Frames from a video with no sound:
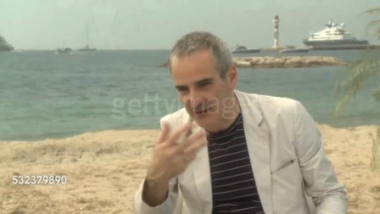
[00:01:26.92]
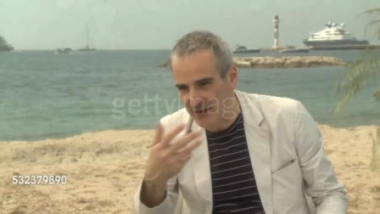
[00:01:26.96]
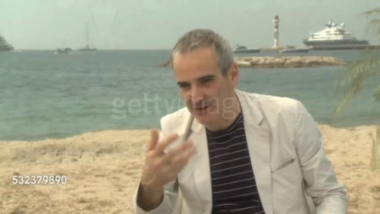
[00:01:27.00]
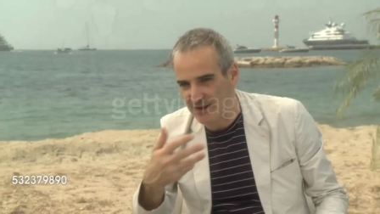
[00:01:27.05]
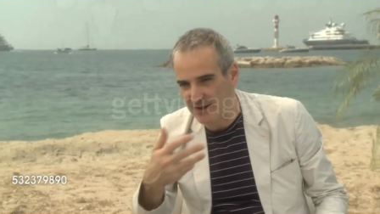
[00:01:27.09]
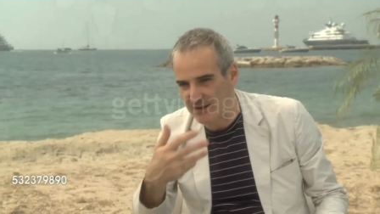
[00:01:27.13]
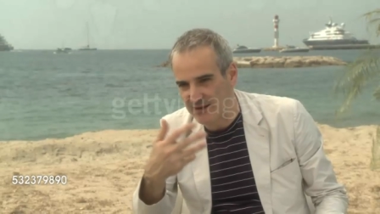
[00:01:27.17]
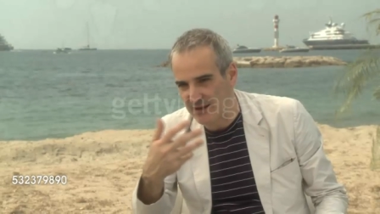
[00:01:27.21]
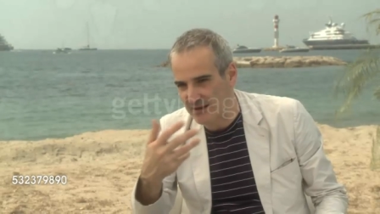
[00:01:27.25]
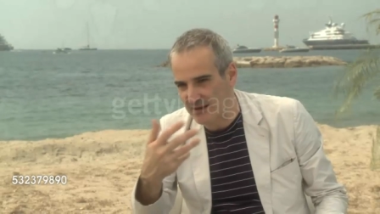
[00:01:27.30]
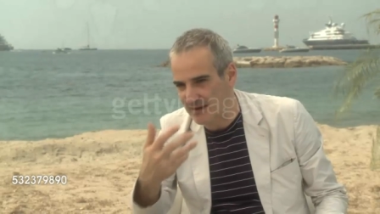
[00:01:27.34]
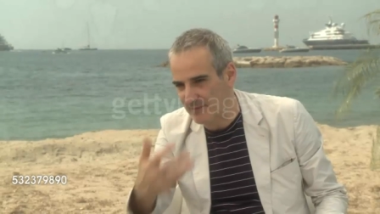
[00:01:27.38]

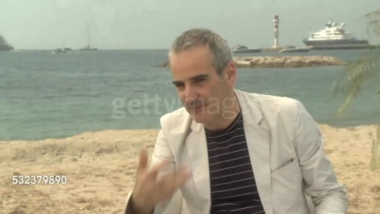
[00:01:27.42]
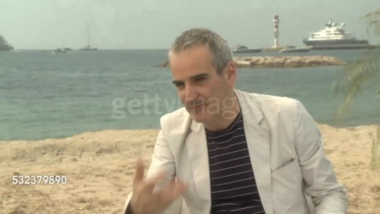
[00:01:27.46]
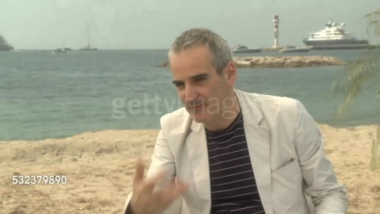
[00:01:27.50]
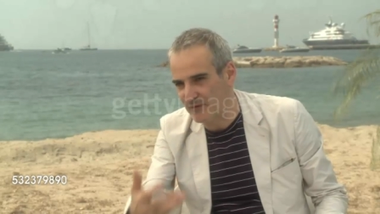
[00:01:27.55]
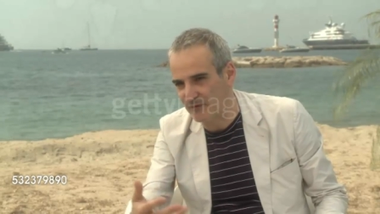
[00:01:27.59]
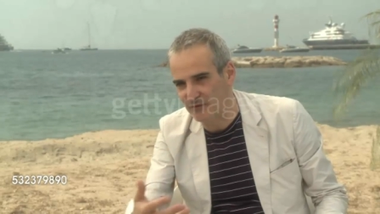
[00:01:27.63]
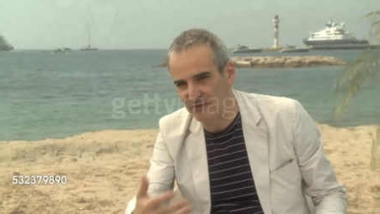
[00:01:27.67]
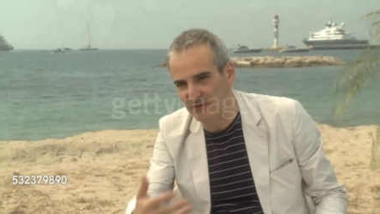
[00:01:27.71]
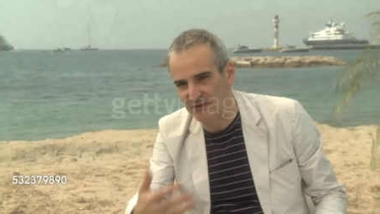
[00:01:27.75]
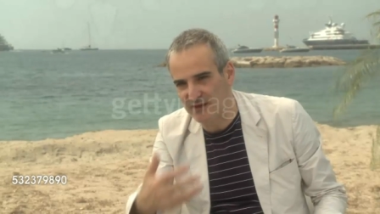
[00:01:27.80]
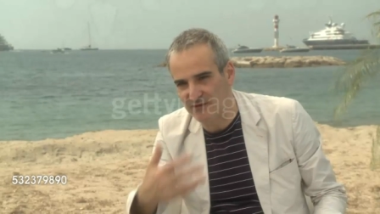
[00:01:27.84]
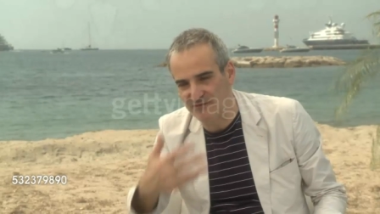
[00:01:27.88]
and I'm
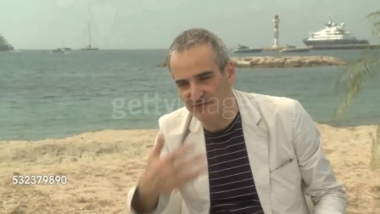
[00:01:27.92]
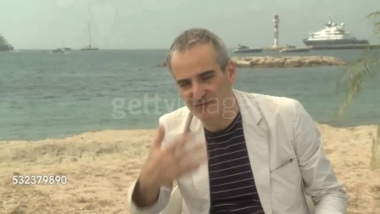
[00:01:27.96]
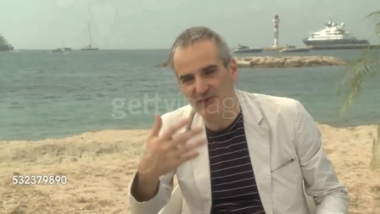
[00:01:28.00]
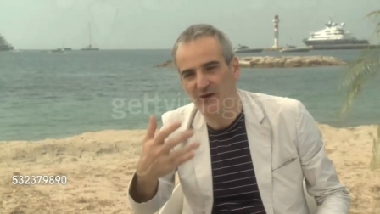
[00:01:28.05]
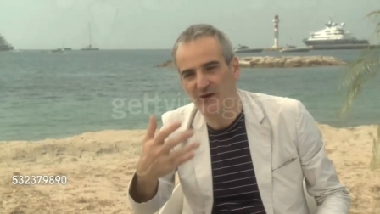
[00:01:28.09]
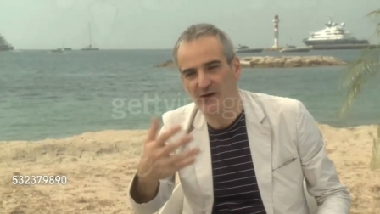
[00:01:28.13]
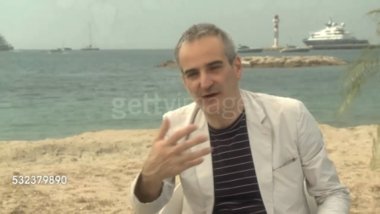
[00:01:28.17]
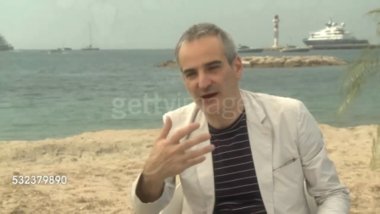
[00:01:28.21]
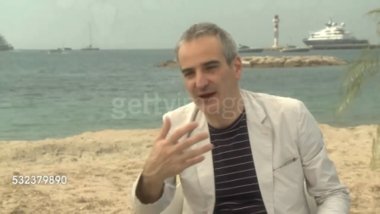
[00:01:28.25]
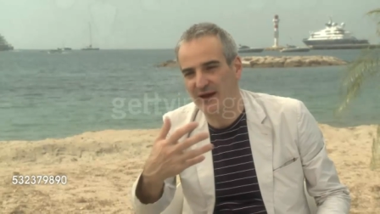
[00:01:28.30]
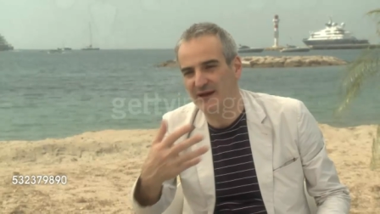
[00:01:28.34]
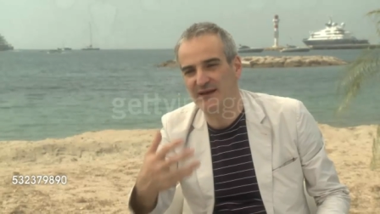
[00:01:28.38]
not giving
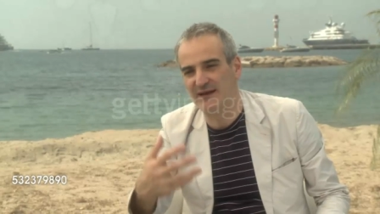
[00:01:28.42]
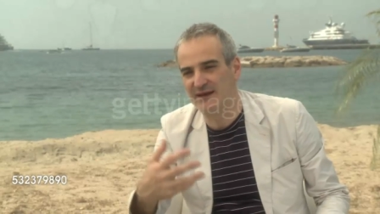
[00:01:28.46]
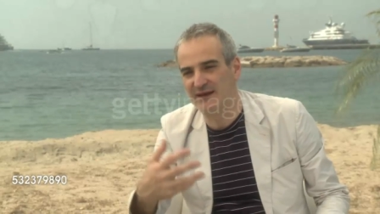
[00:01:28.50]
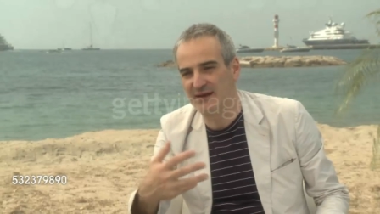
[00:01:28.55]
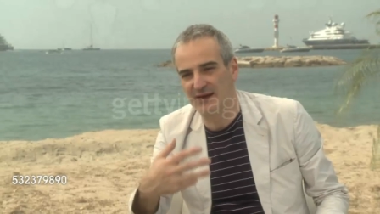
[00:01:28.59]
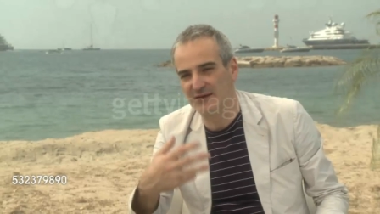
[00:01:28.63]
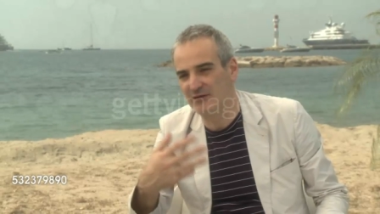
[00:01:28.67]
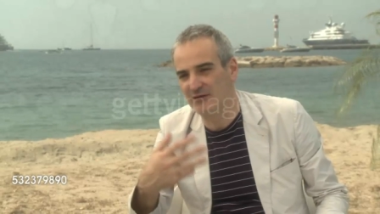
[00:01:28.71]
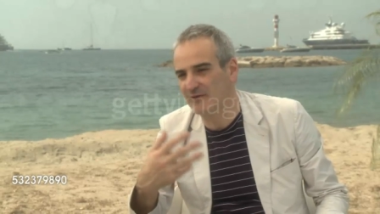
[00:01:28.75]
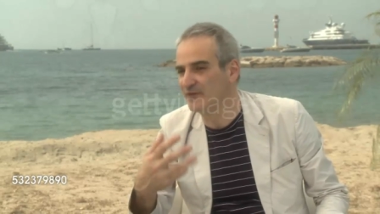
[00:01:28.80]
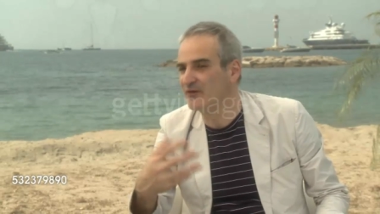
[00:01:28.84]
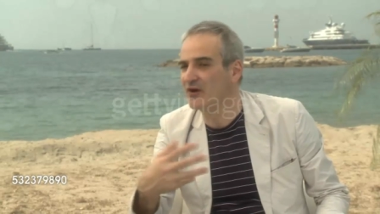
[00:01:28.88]
her any
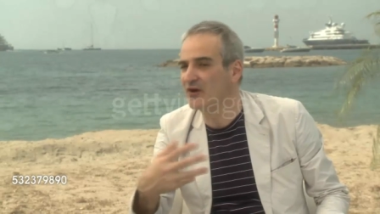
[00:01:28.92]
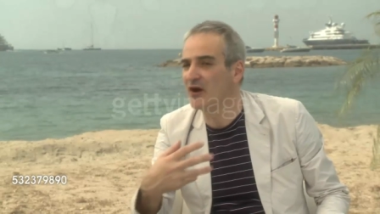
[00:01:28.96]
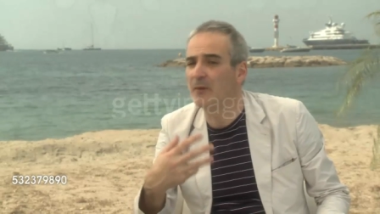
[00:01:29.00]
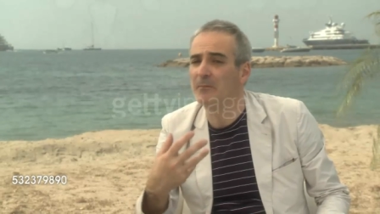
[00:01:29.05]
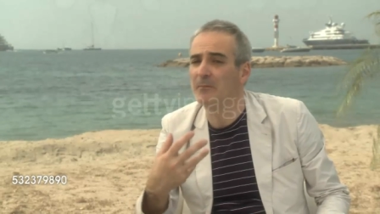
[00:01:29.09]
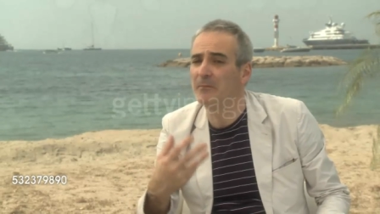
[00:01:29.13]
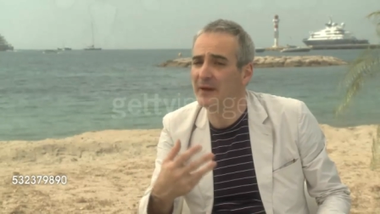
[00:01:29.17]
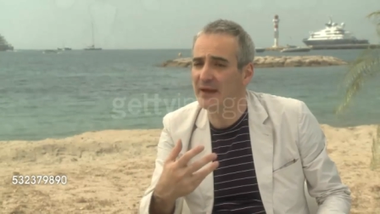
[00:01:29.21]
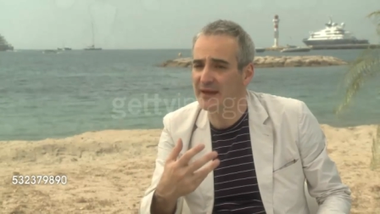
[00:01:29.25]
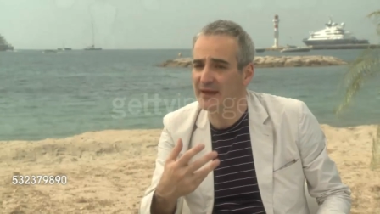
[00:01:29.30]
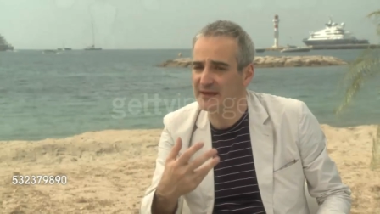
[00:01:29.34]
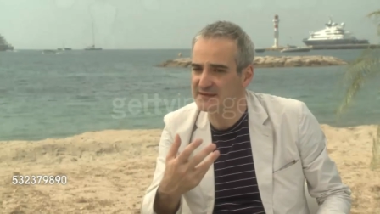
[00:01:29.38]
kind of
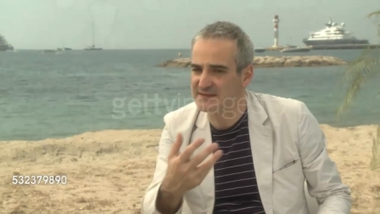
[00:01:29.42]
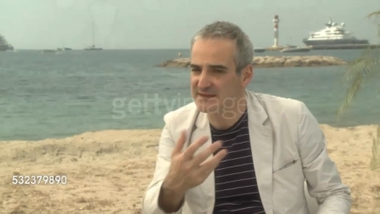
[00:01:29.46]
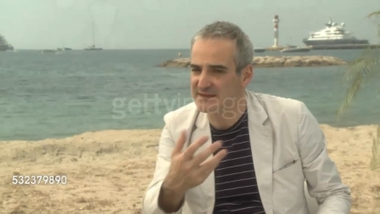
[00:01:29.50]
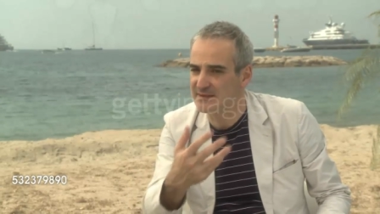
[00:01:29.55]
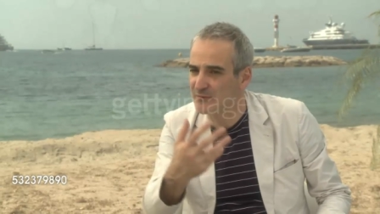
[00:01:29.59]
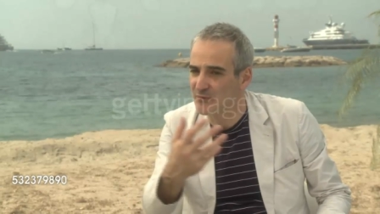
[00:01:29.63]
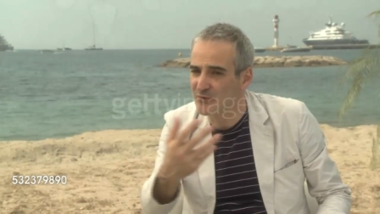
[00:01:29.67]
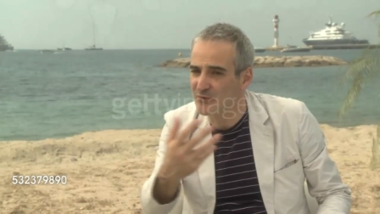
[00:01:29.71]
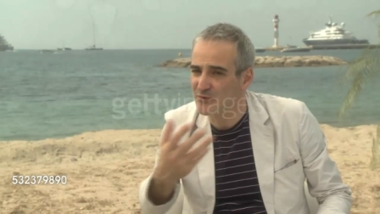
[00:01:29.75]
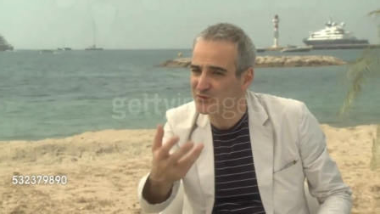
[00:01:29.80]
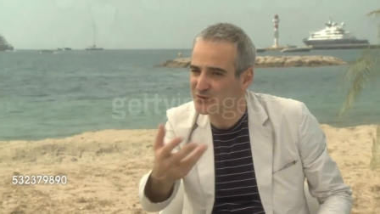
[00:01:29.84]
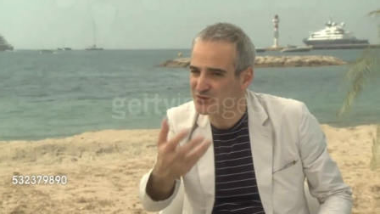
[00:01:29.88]
complex
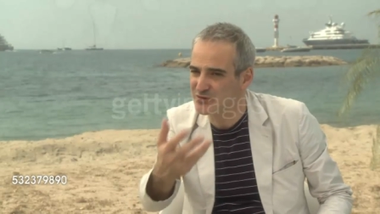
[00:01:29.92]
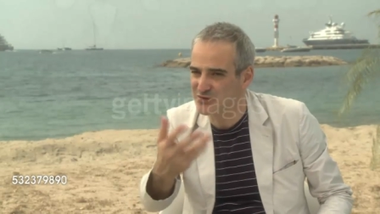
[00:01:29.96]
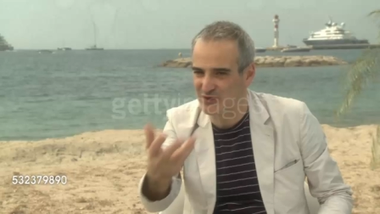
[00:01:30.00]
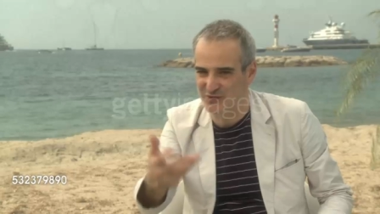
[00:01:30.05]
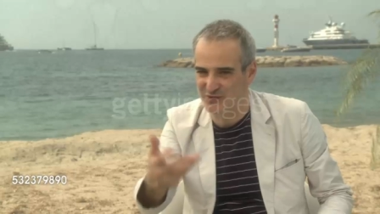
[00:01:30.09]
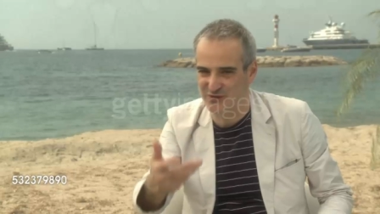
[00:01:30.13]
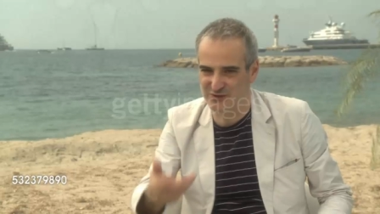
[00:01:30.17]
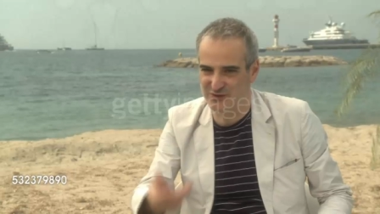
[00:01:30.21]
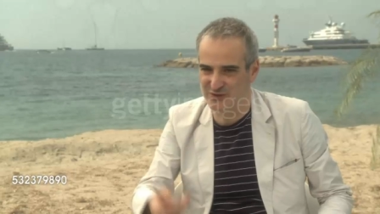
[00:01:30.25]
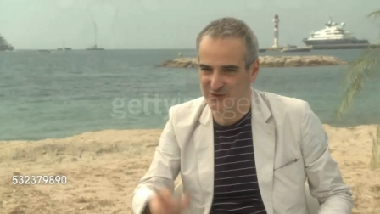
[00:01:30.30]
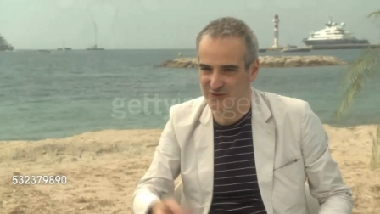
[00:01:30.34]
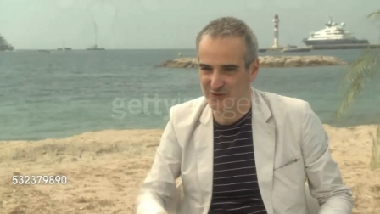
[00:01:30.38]

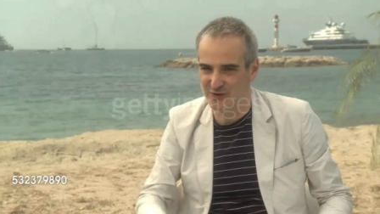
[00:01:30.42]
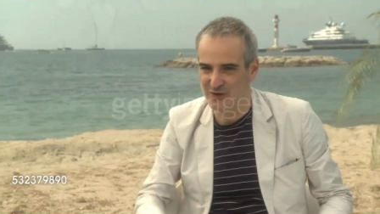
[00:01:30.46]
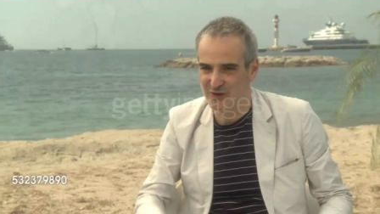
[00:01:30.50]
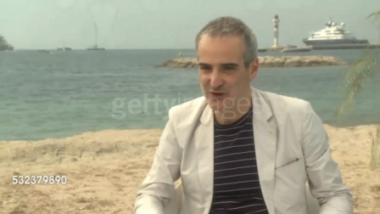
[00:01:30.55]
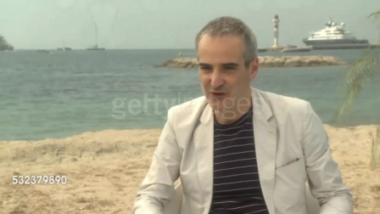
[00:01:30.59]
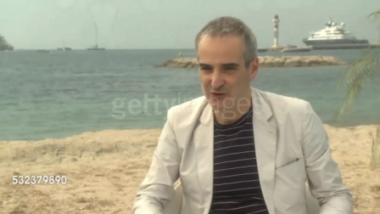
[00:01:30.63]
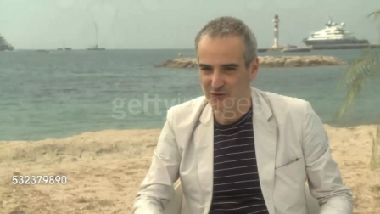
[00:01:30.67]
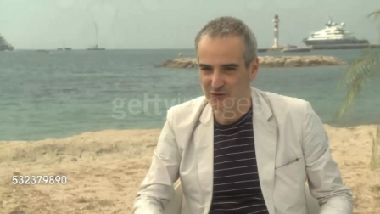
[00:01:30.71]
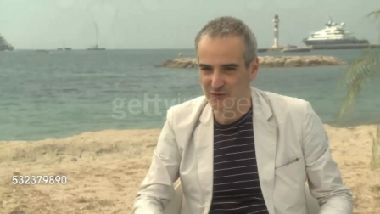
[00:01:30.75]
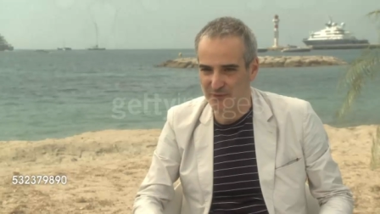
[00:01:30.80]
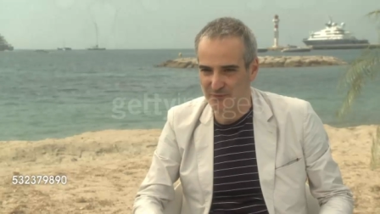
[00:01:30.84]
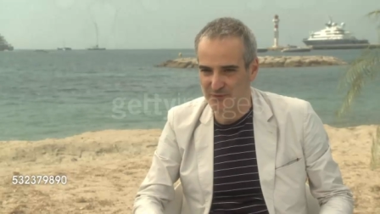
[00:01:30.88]
emotions to
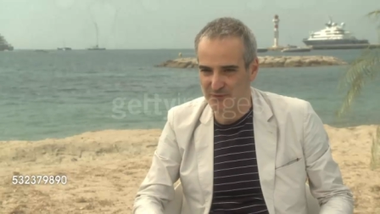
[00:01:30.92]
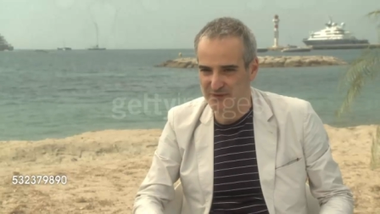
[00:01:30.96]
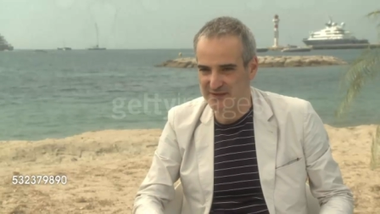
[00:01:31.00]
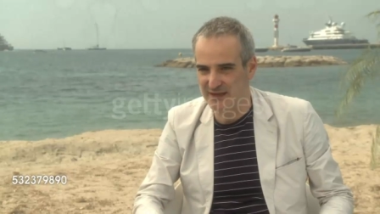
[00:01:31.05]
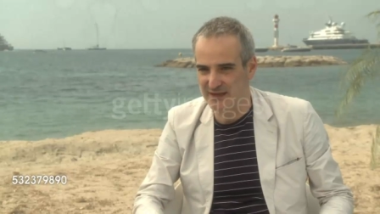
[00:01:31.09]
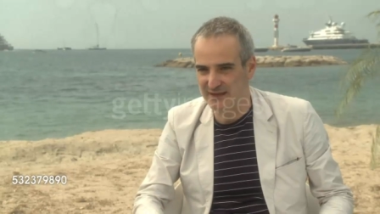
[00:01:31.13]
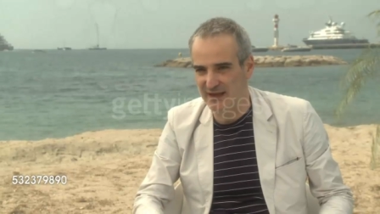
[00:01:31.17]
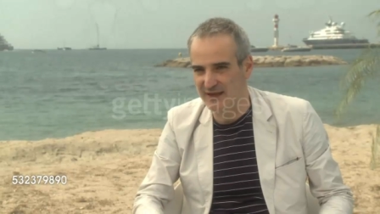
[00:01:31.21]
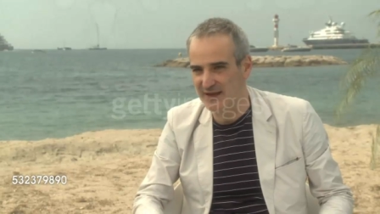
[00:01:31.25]
represent.